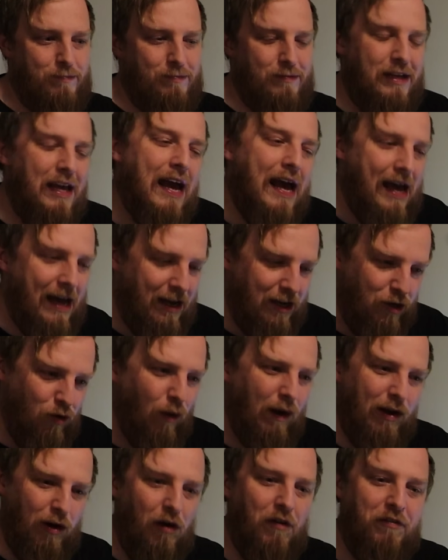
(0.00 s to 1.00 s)
Yeah,
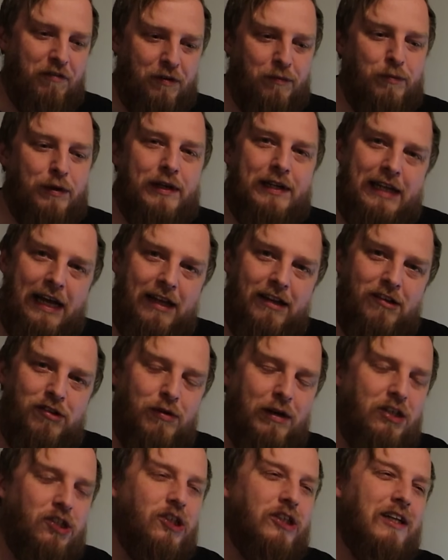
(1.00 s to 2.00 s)
quite often we'd get this
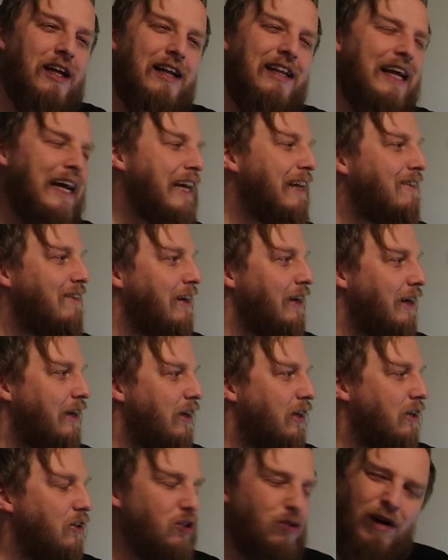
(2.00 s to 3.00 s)
question, and that is,
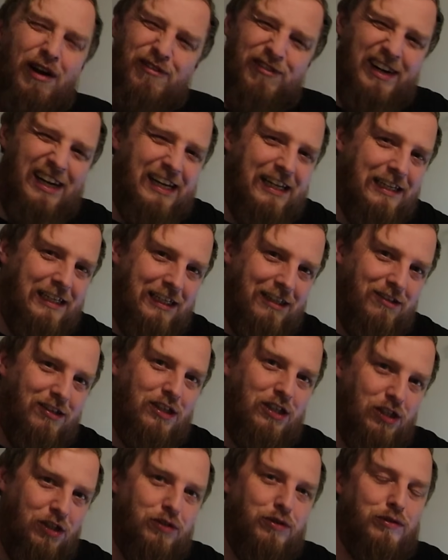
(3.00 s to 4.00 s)
do I really need to
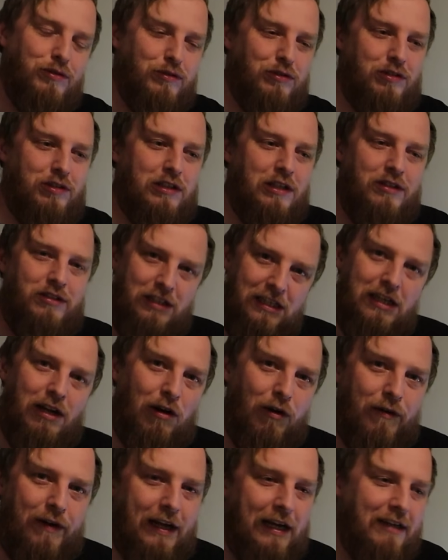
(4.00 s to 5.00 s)
use
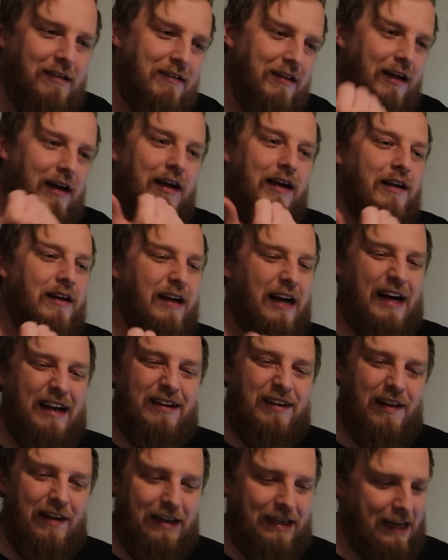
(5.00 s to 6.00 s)
dechlorinator
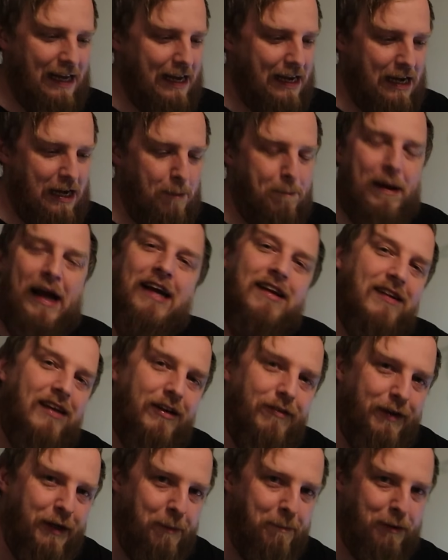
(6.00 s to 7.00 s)
and like a
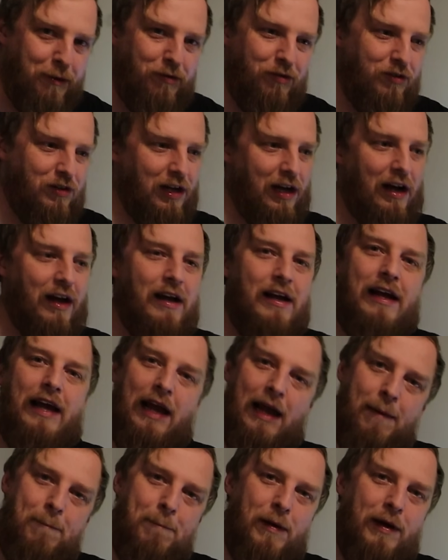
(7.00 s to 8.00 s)
bacteria booster
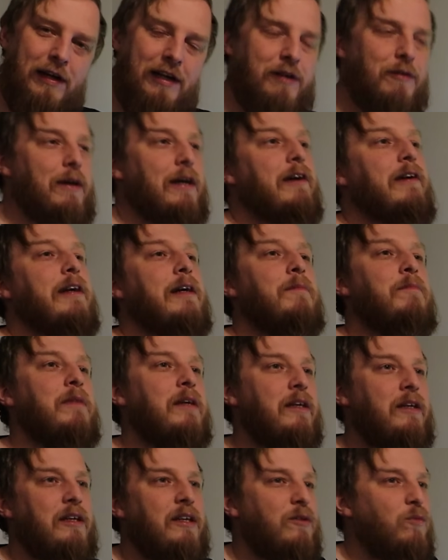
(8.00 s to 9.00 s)
in my aquarium
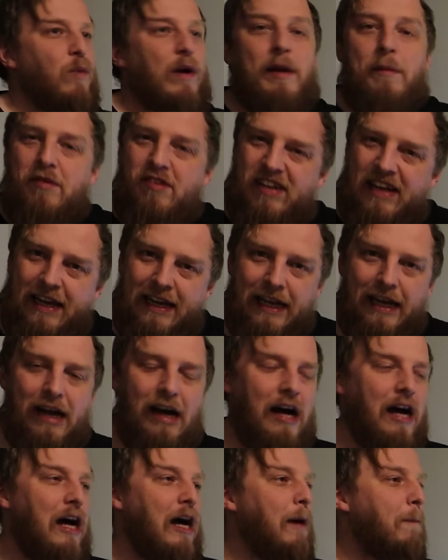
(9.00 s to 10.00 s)
when I'm setting it
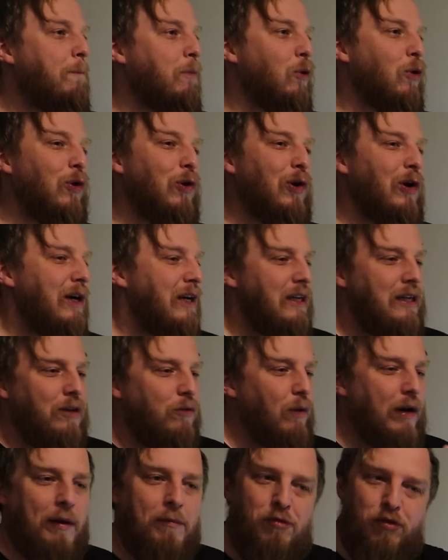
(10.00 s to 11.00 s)
up or
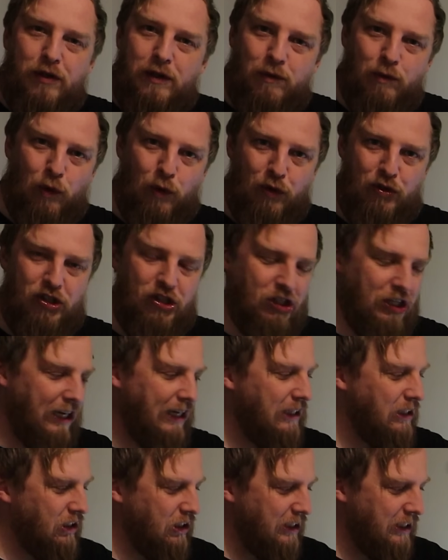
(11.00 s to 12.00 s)
when I'm doing water
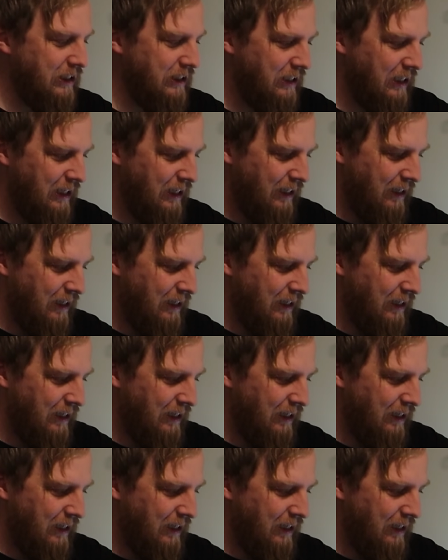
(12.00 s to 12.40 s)
changes?